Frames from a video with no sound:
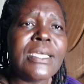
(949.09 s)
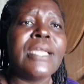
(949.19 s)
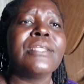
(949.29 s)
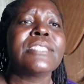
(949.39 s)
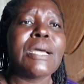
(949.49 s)

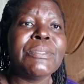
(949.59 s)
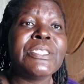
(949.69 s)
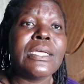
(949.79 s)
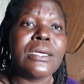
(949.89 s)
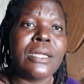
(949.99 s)
and some
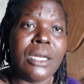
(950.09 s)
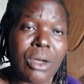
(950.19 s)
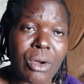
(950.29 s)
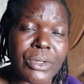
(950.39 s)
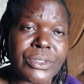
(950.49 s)
take
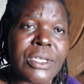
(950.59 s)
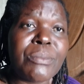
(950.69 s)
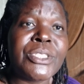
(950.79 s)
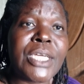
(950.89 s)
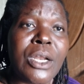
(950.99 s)
long.
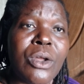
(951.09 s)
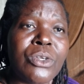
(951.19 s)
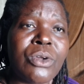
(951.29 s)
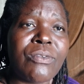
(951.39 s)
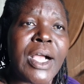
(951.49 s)
Some take
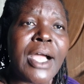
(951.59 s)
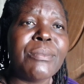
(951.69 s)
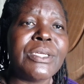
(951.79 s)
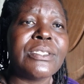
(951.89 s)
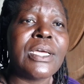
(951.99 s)
long to
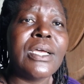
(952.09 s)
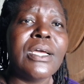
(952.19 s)
overcome it.